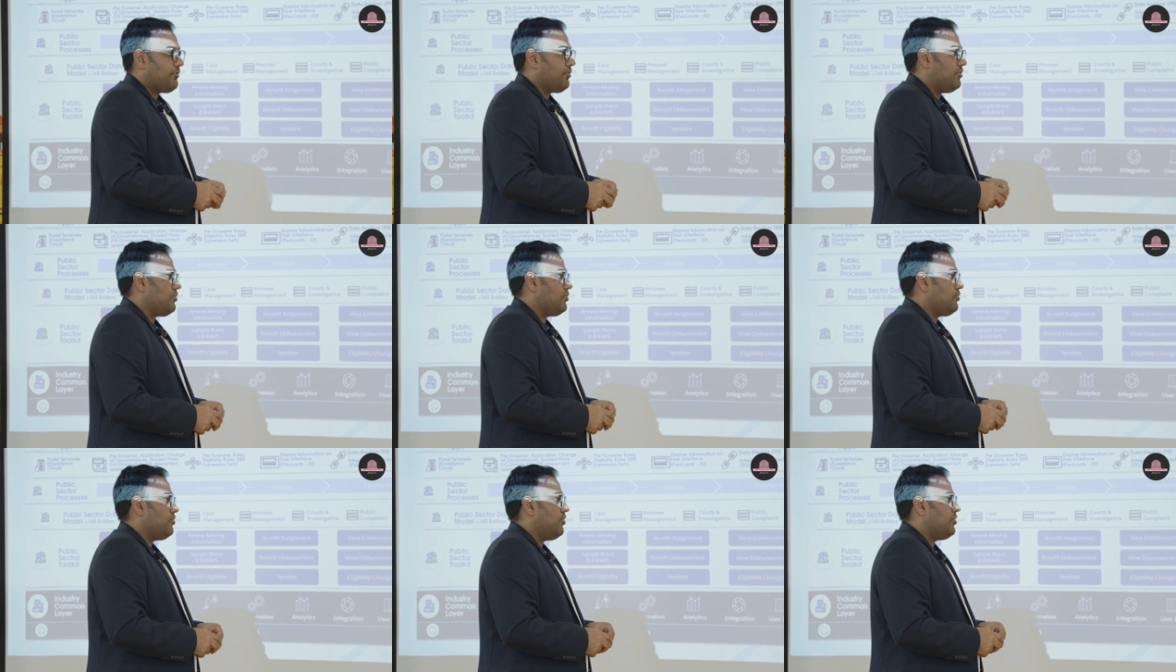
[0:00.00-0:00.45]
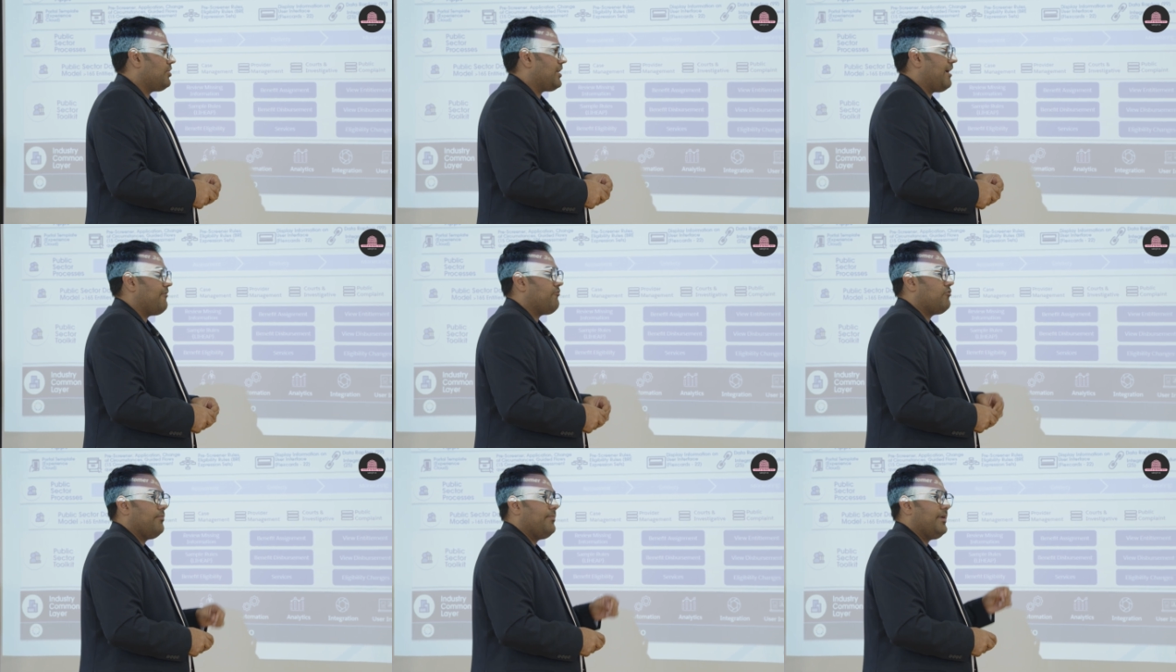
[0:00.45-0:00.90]
So you don't
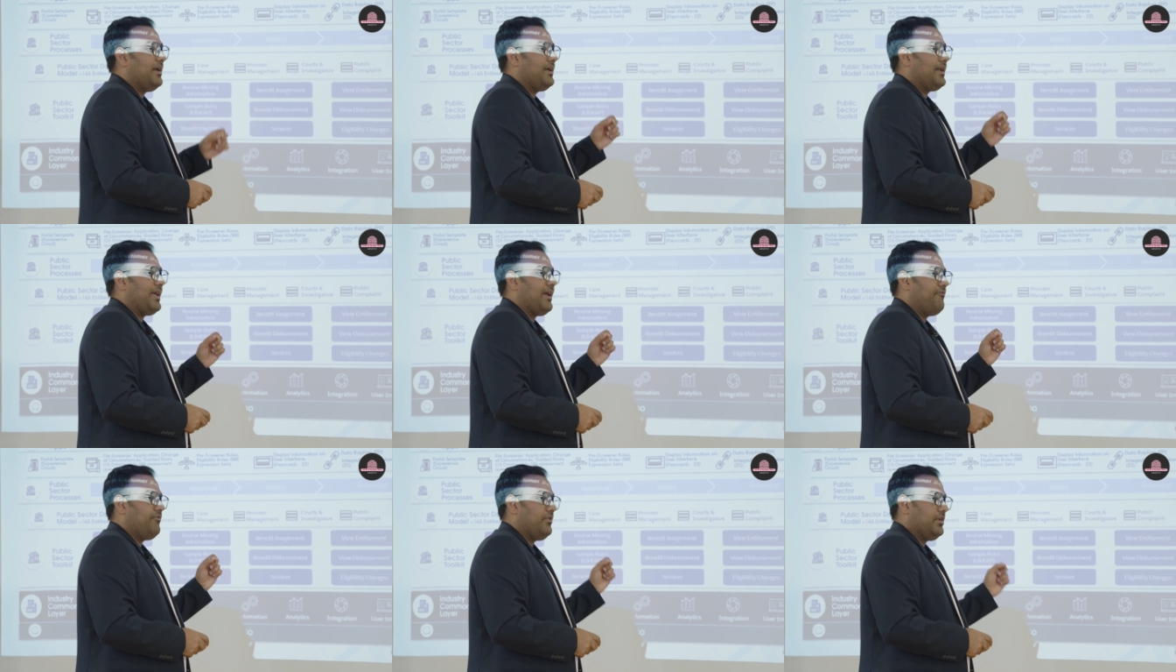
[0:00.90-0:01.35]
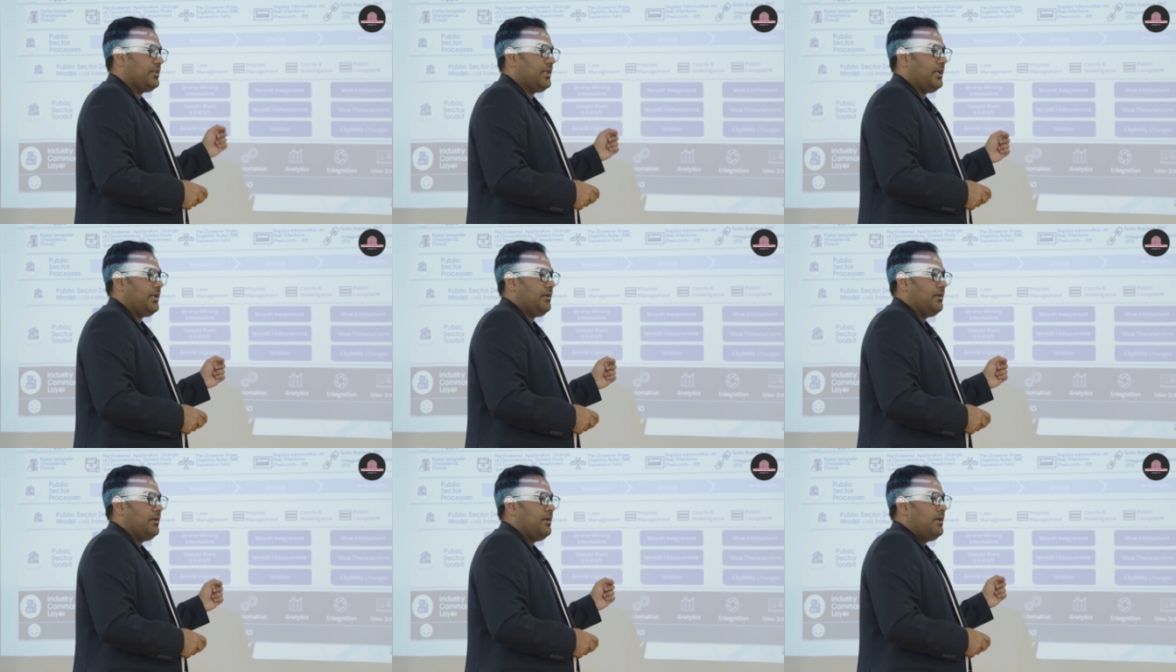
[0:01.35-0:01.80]
have to build
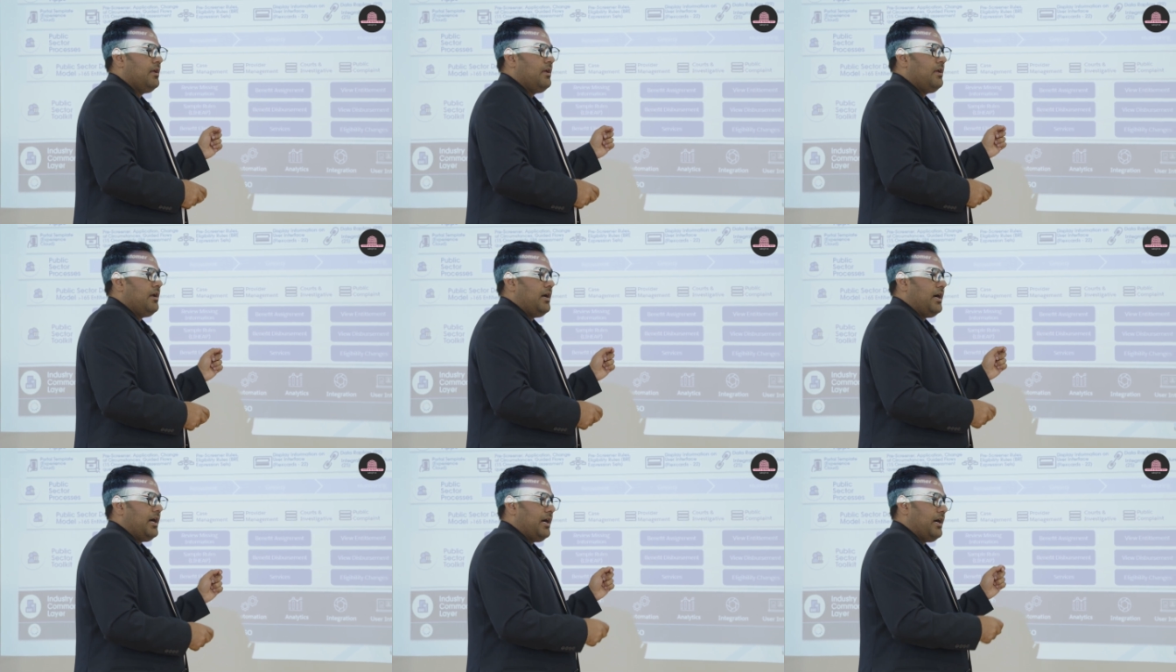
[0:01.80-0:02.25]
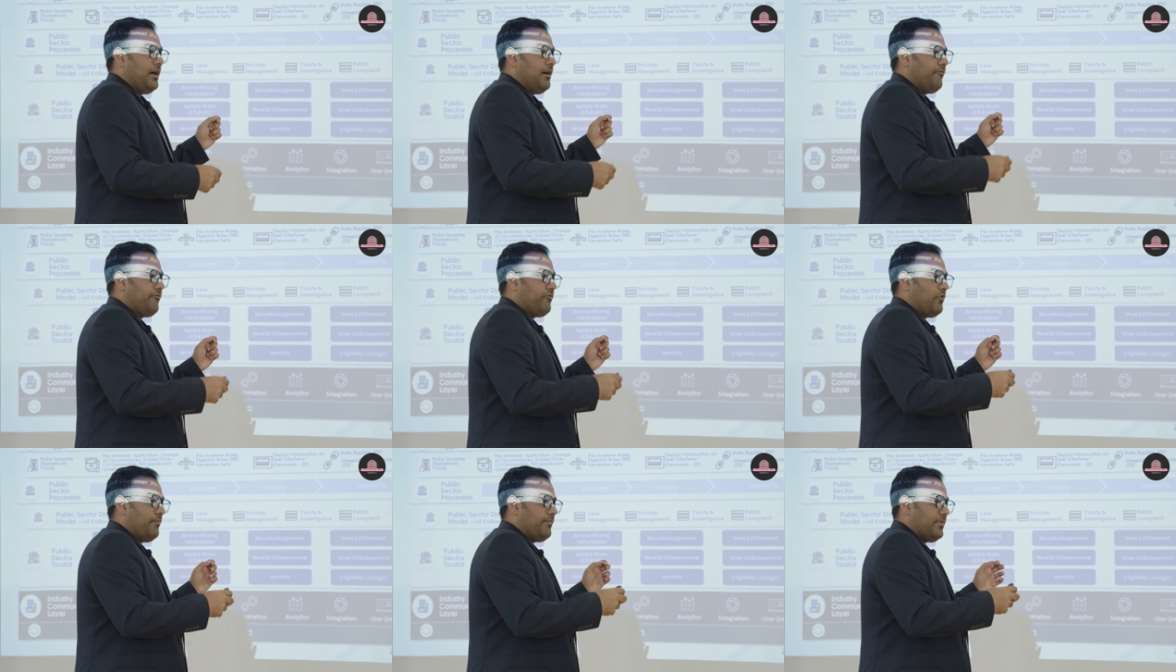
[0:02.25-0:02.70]
everything
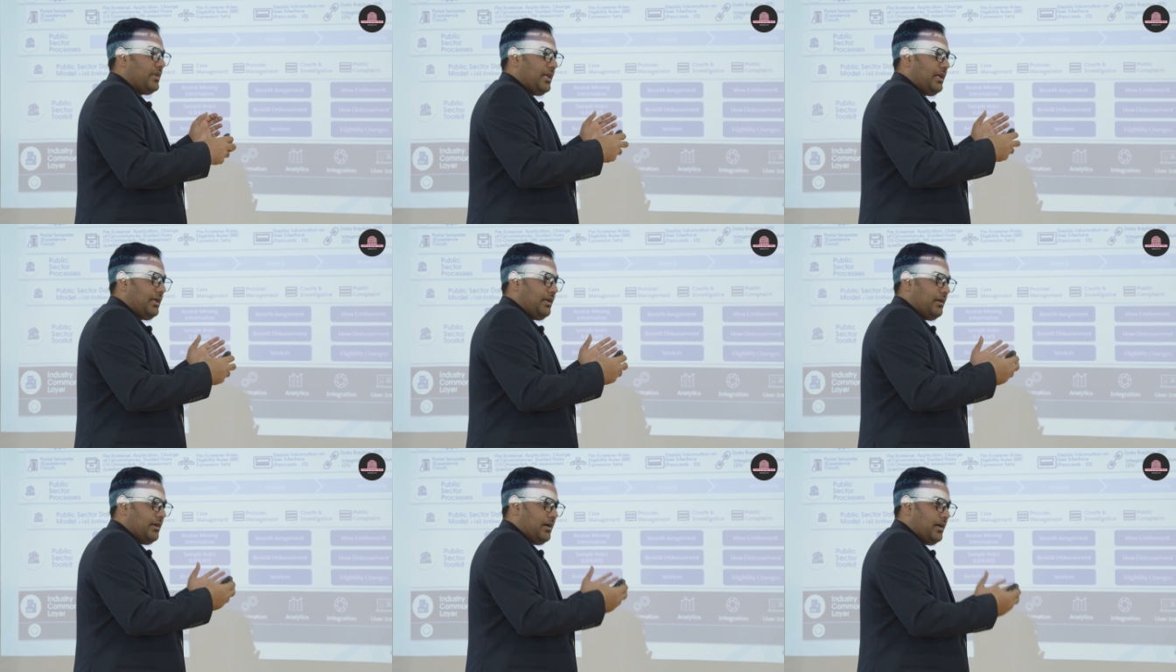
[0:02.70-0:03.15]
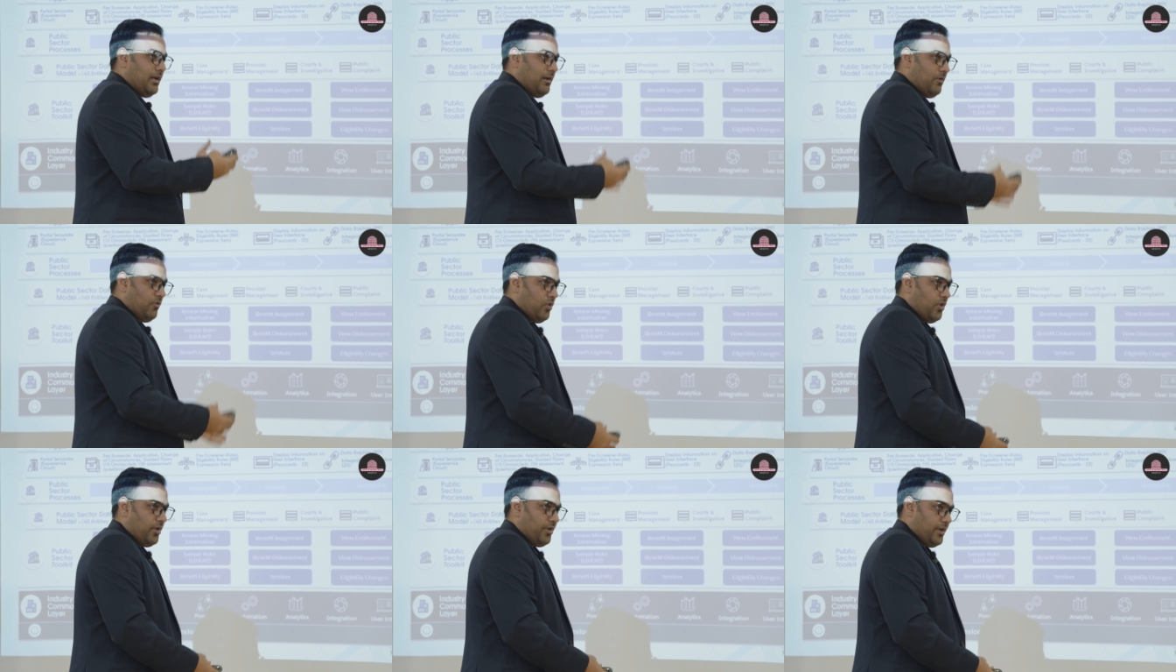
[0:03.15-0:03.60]
from the
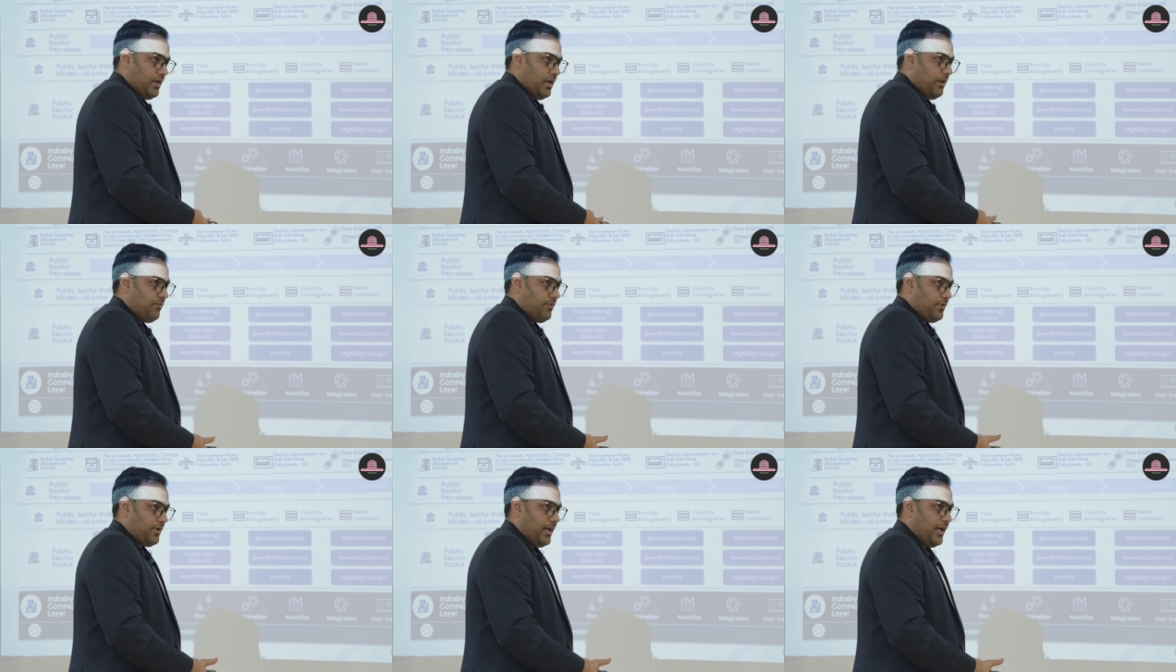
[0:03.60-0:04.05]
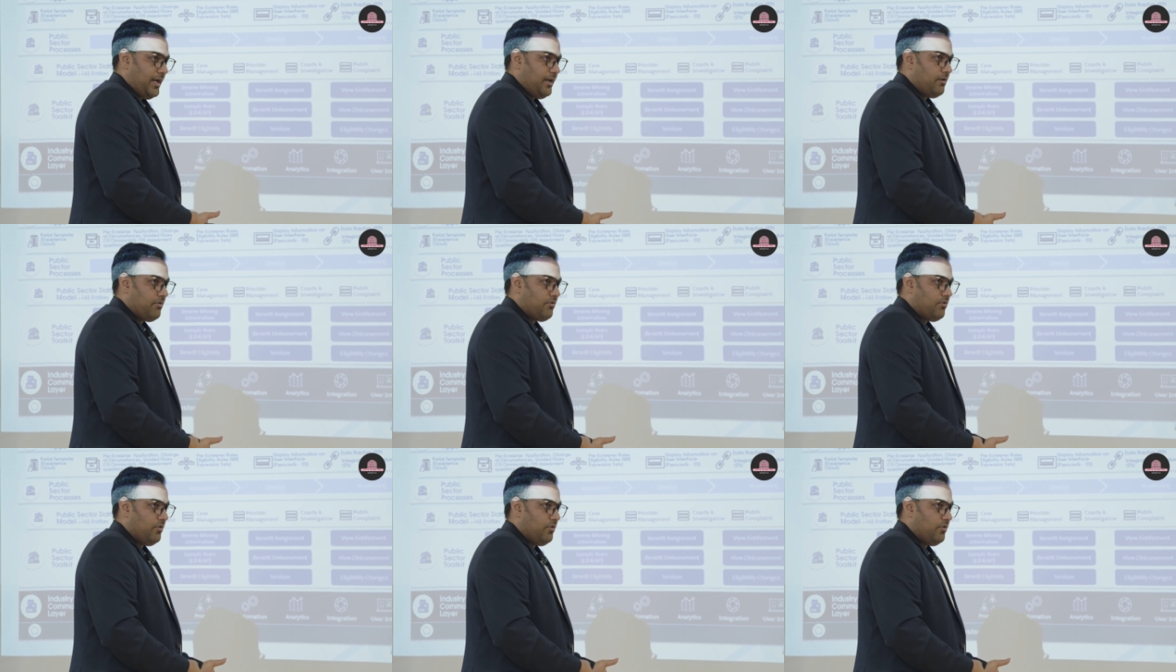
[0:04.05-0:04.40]
lower ground, right?